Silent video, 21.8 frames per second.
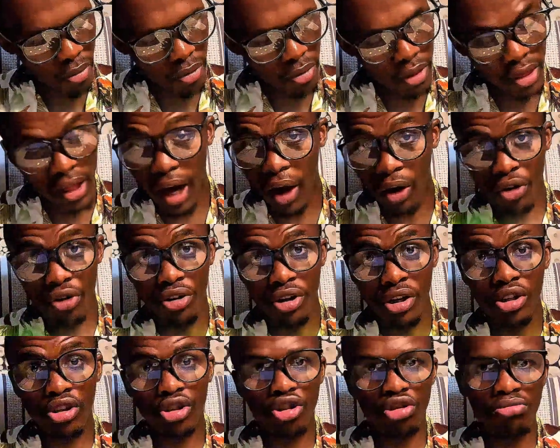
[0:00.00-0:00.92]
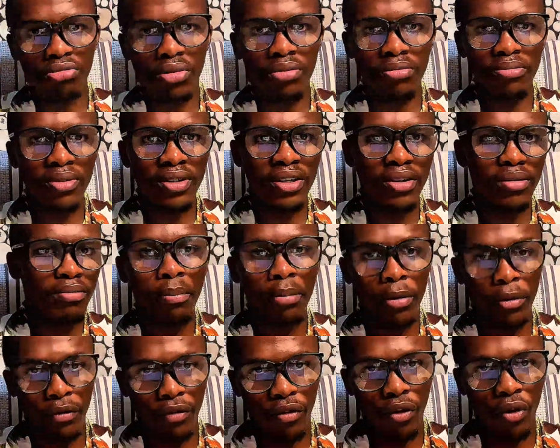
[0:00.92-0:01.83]
Now, you need to remember,
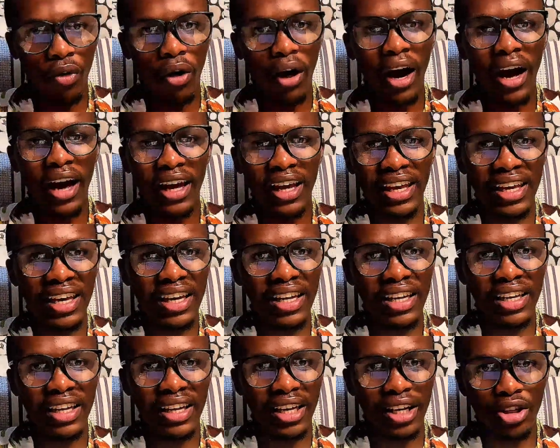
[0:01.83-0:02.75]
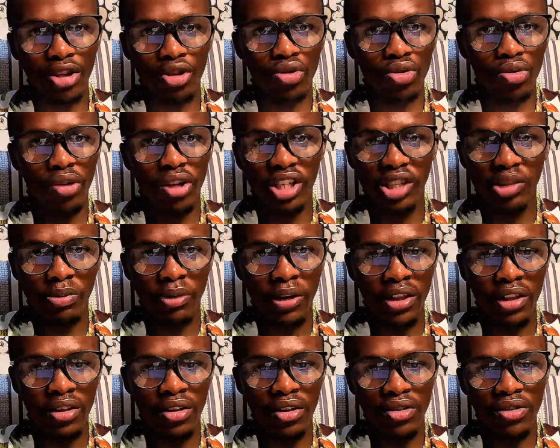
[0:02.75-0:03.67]
before I can get to
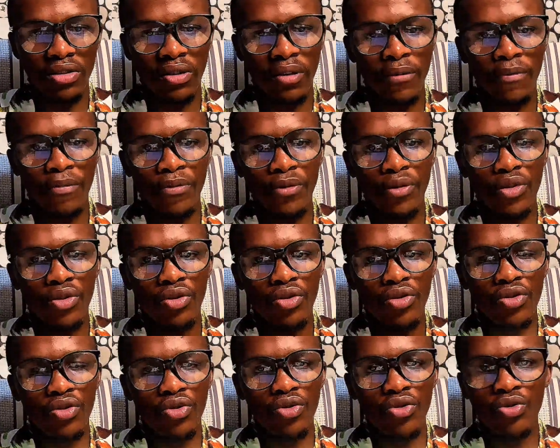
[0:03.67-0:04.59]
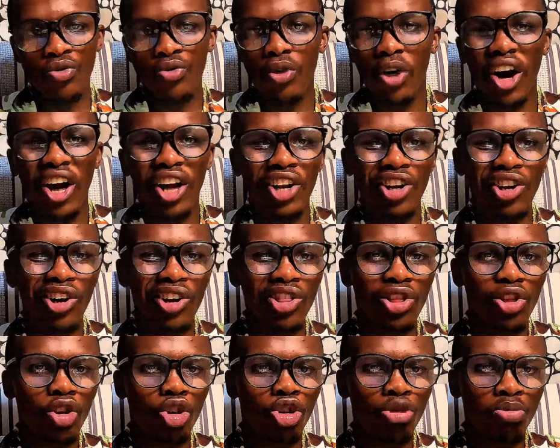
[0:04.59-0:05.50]
explain this, you are not
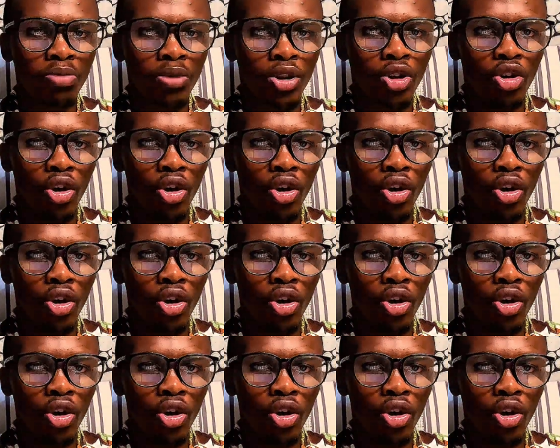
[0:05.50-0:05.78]
those big